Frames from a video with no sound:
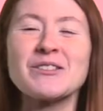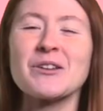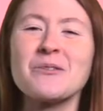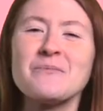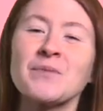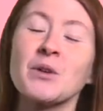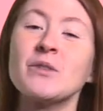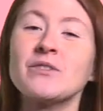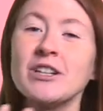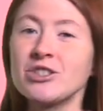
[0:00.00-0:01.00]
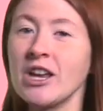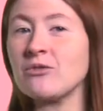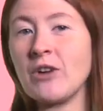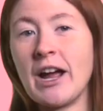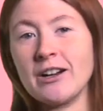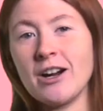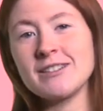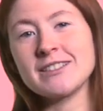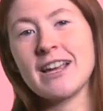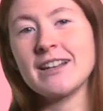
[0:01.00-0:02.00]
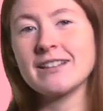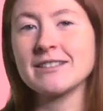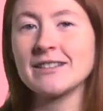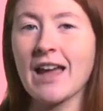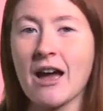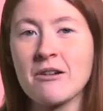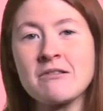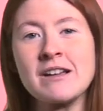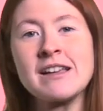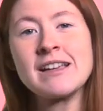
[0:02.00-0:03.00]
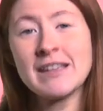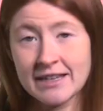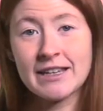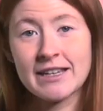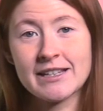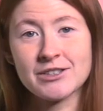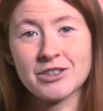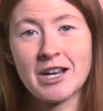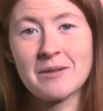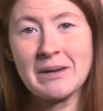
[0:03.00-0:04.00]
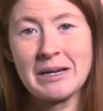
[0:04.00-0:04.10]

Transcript: So, we've touched on fine art, and now, internet